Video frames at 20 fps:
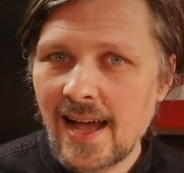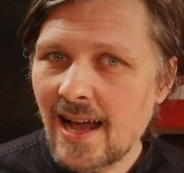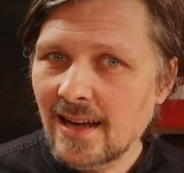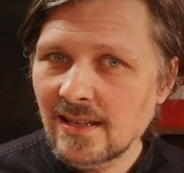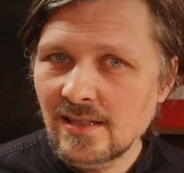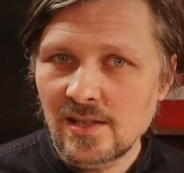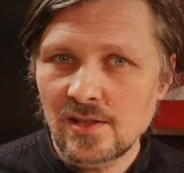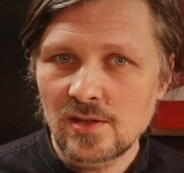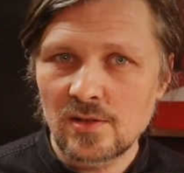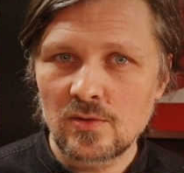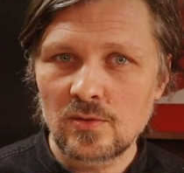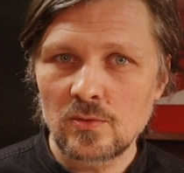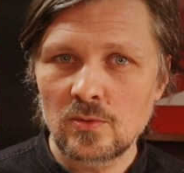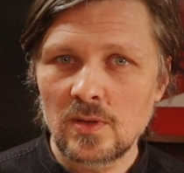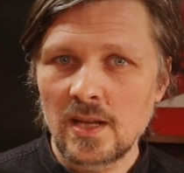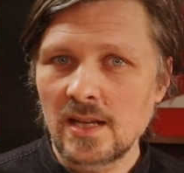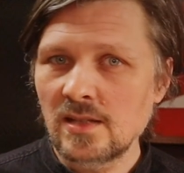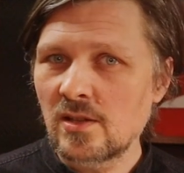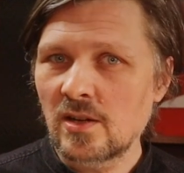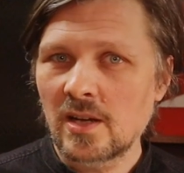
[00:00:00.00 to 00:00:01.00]
access to
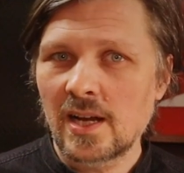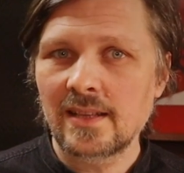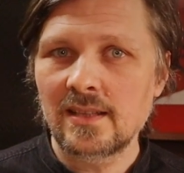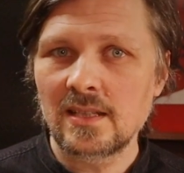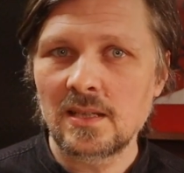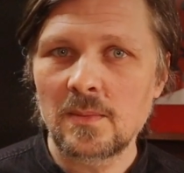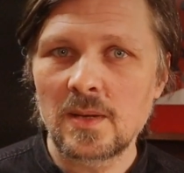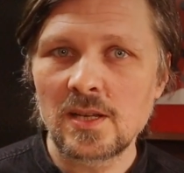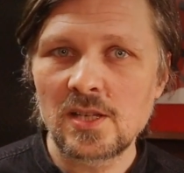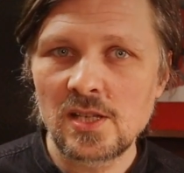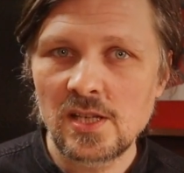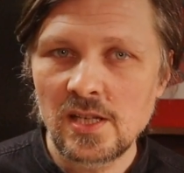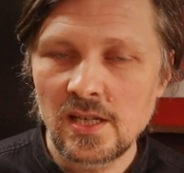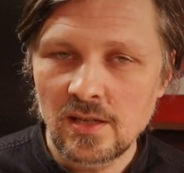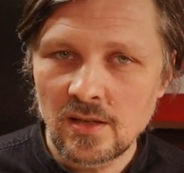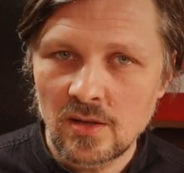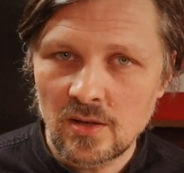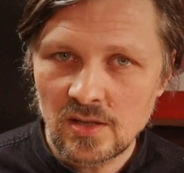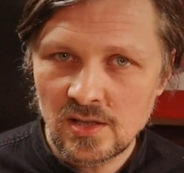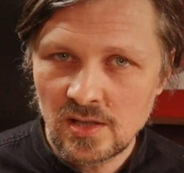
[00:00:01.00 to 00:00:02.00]
laser cutting
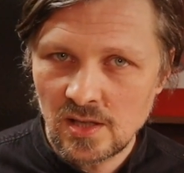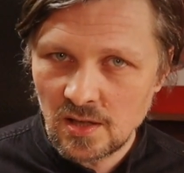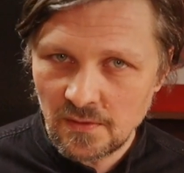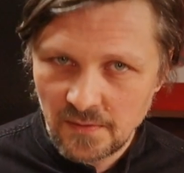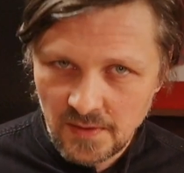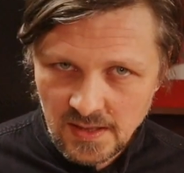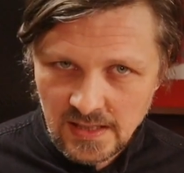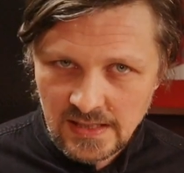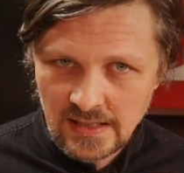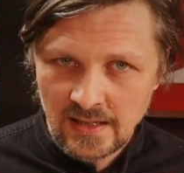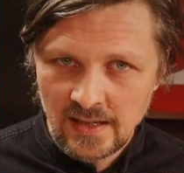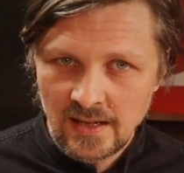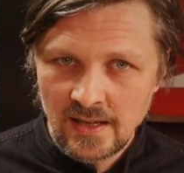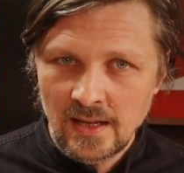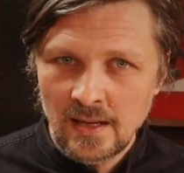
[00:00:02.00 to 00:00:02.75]
machine or service,